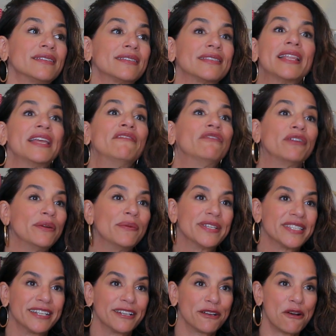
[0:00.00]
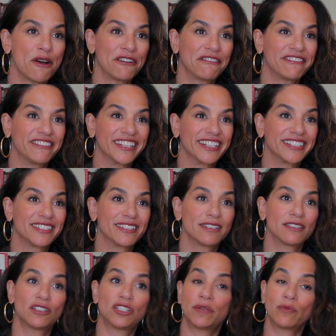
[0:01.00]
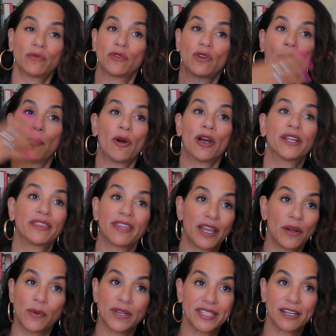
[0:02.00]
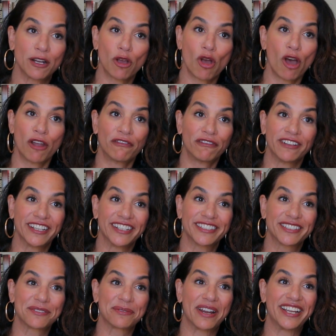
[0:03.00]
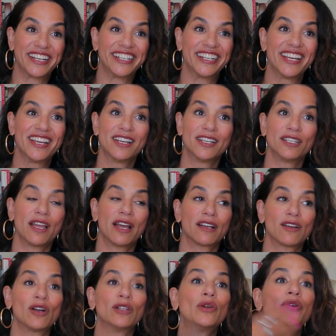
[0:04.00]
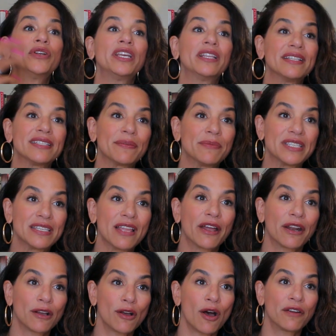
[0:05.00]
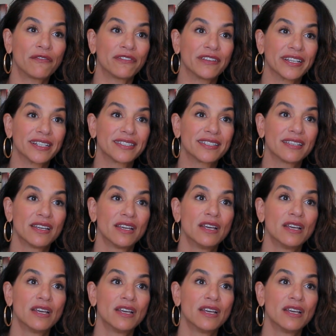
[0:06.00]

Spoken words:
Slavery wasn't a conflict. Apartheid wasn't a conflict, right? Colonialism is not a conflict.